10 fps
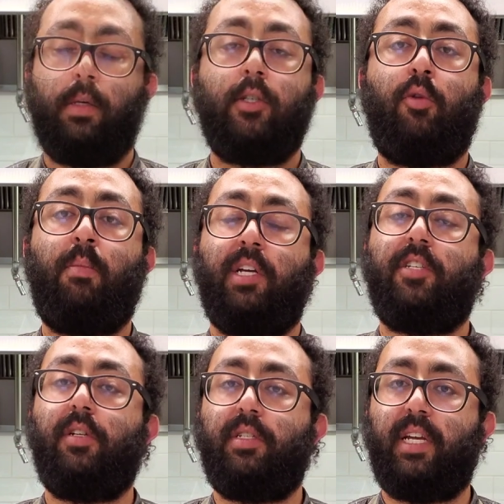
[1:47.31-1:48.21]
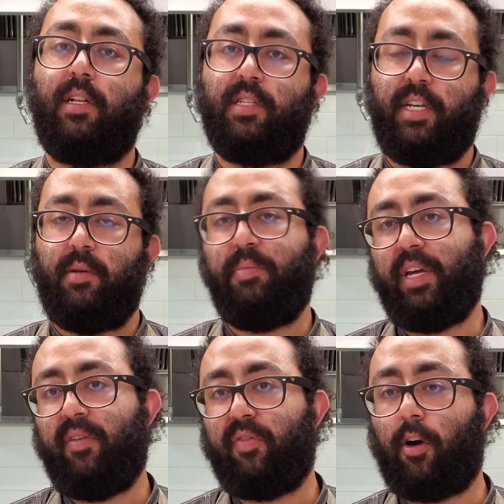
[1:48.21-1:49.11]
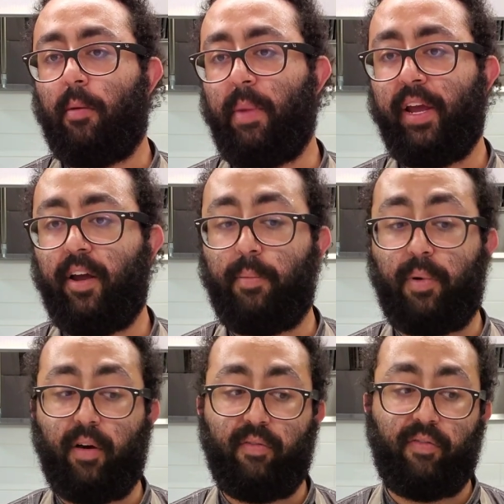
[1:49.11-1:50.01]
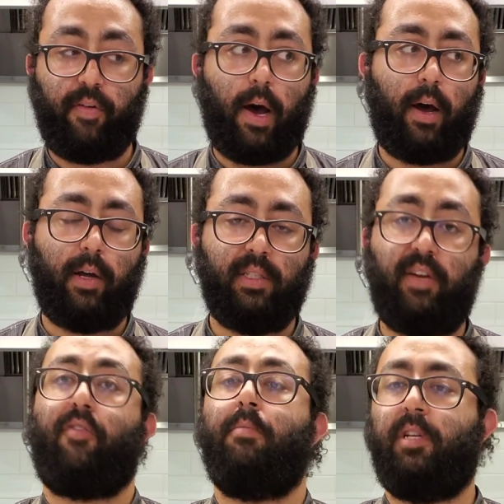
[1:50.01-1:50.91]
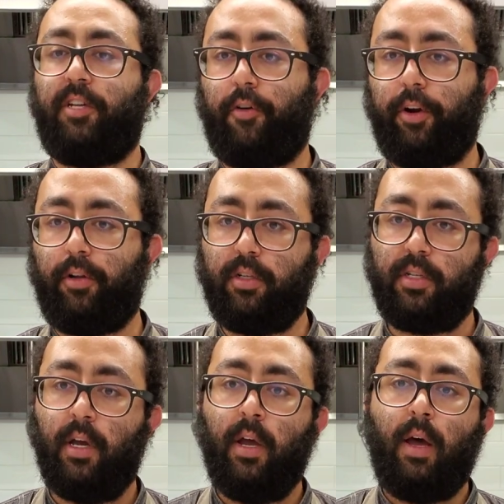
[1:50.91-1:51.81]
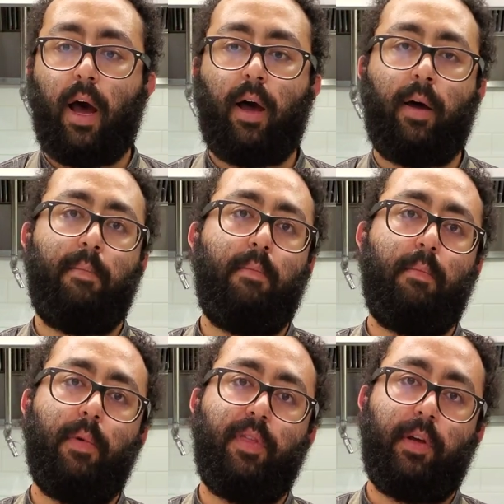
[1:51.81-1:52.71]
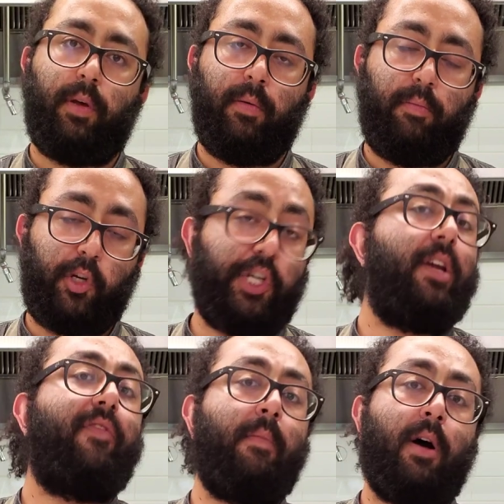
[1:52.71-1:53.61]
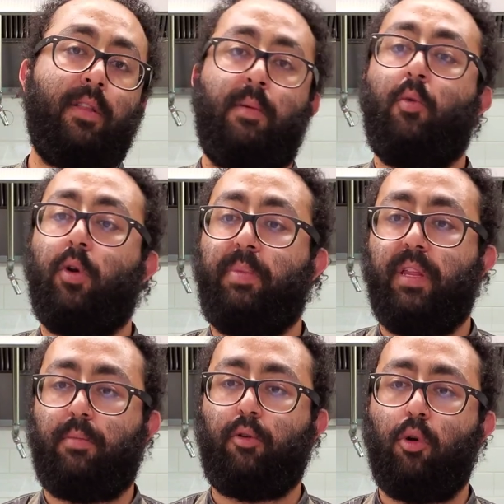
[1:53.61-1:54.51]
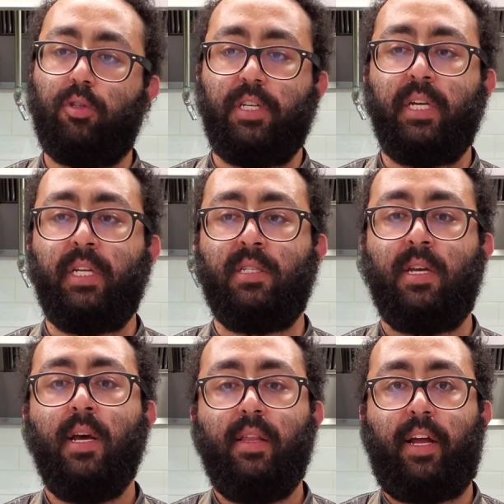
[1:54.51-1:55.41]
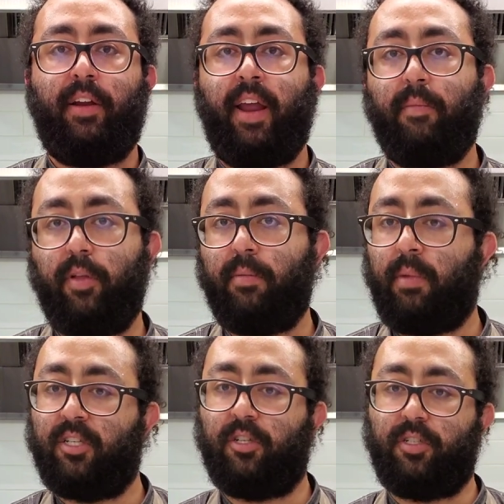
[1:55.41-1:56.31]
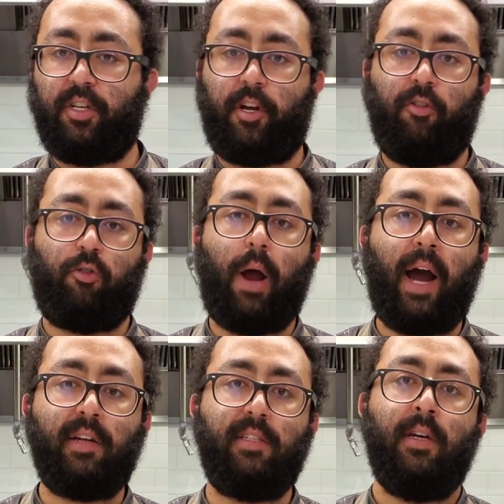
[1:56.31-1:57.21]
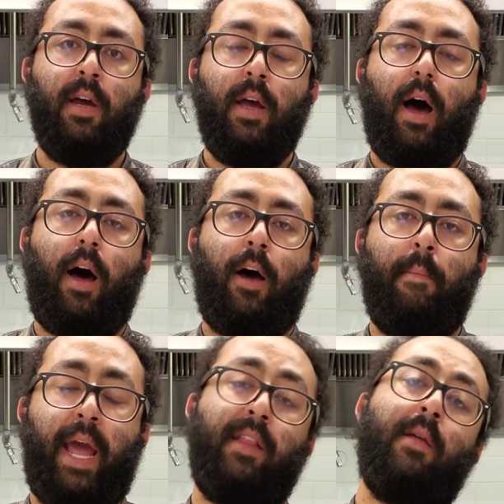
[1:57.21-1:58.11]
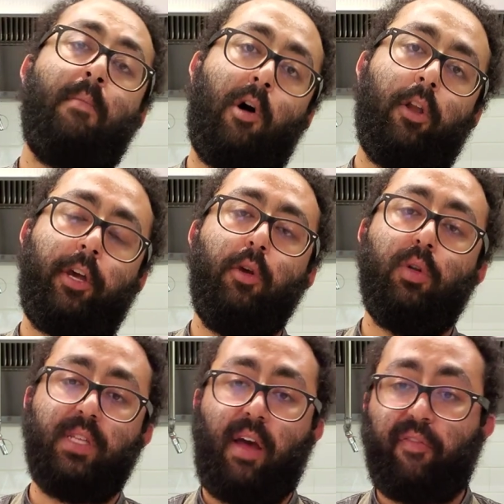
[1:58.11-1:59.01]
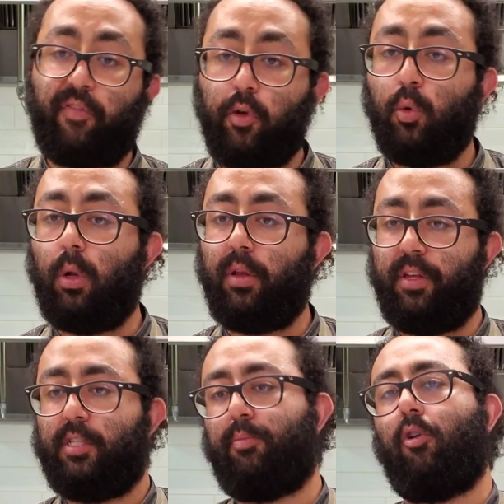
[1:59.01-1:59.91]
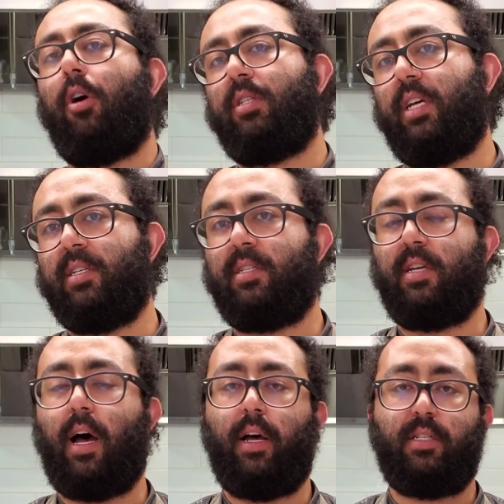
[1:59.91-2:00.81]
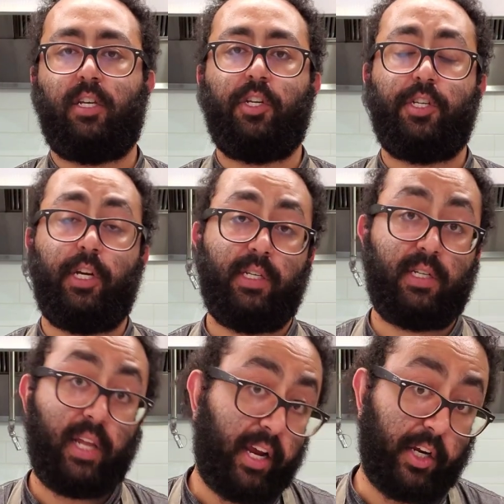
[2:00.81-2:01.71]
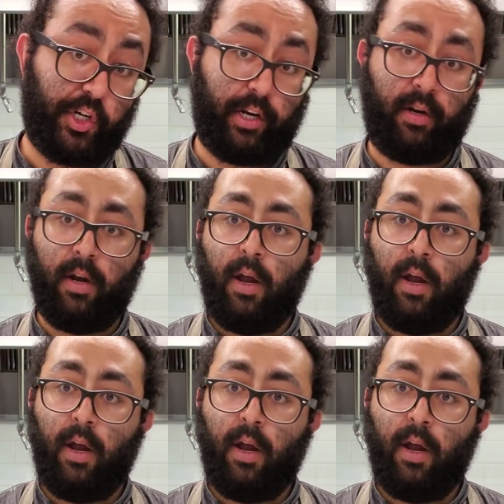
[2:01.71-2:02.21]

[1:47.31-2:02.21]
So muscle cells in beef are made up of different materials. The chief among them would be the proteins that enable the muscles to contract, and the molecules that fuel this process, such as glycogen.